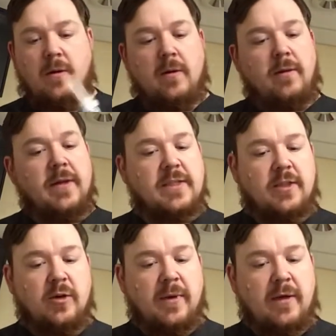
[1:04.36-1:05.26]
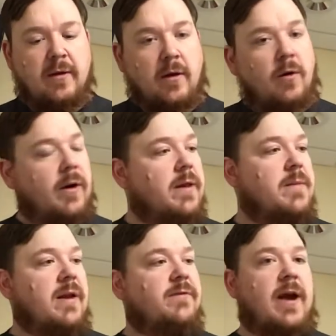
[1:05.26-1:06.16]
This tubing, according to the
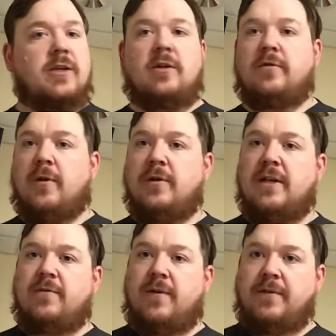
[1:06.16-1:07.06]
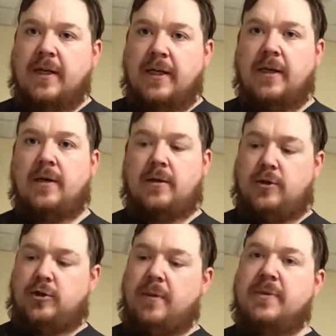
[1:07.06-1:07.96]
manufacturer, flows at 15
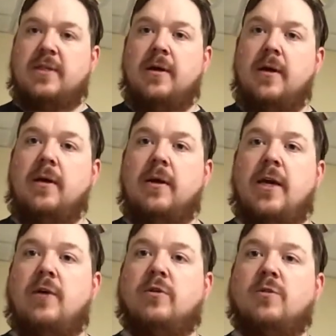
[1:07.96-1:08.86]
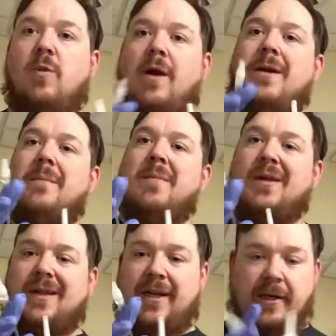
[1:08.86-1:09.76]
drips equals 1
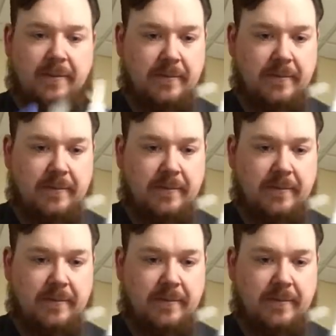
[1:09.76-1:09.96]
milliliter.